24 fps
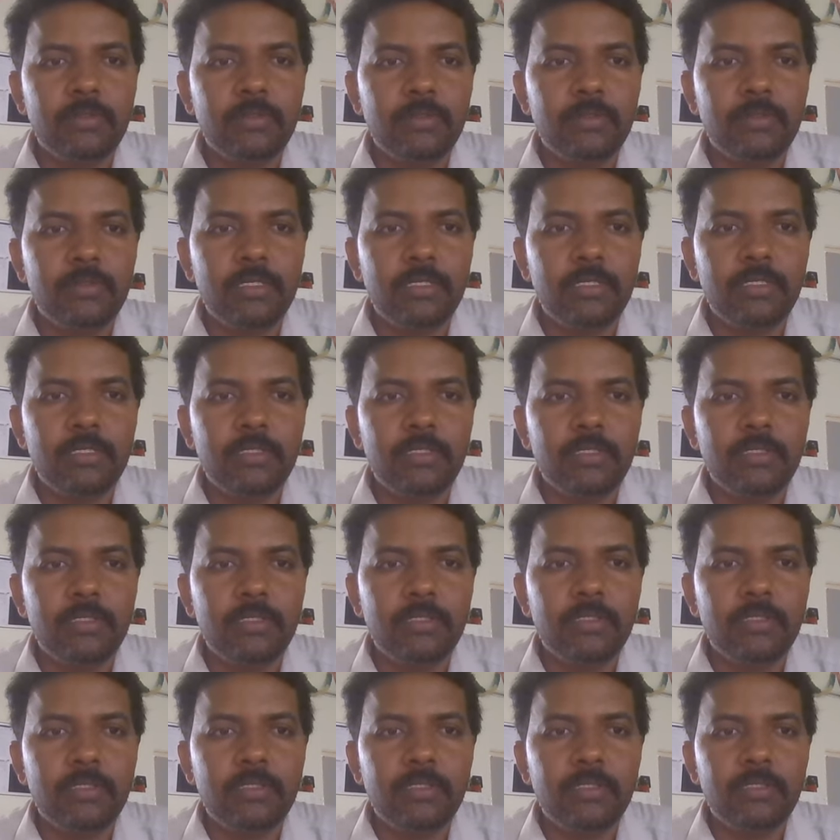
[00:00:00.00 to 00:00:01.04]
Okay.
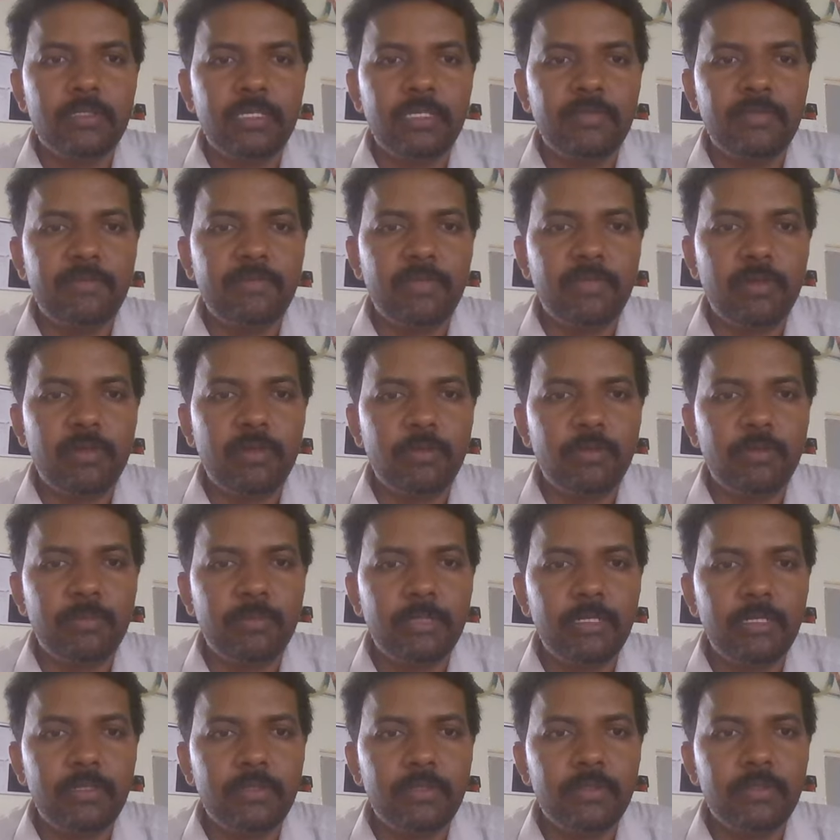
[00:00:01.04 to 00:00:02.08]
Then followed
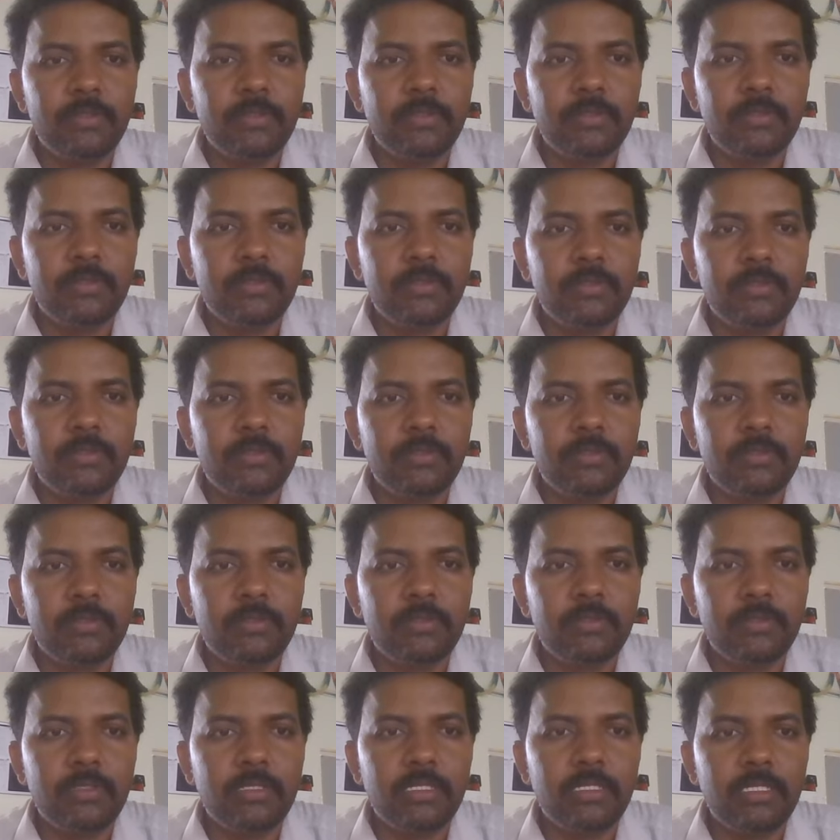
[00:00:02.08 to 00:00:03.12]
by
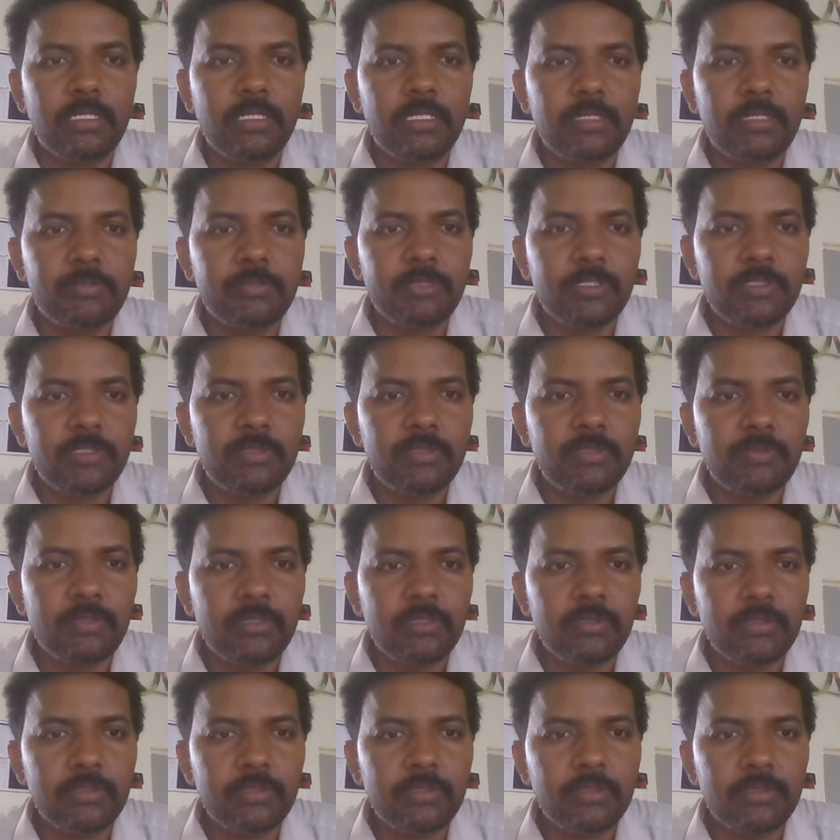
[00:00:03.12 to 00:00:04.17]
what are the other options?
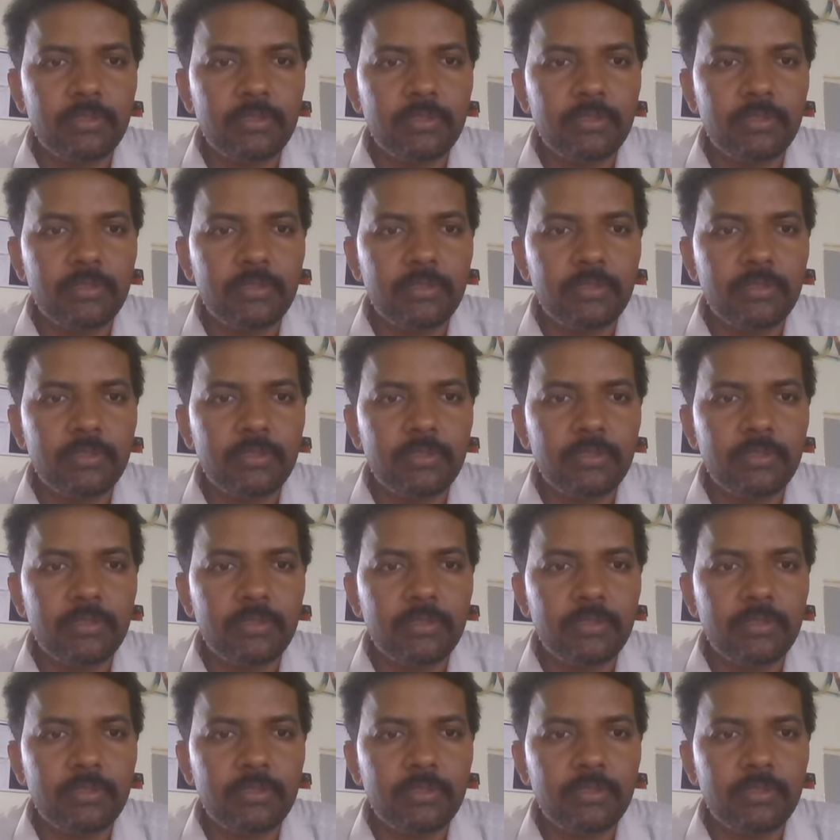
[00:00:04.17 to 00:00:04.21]
No?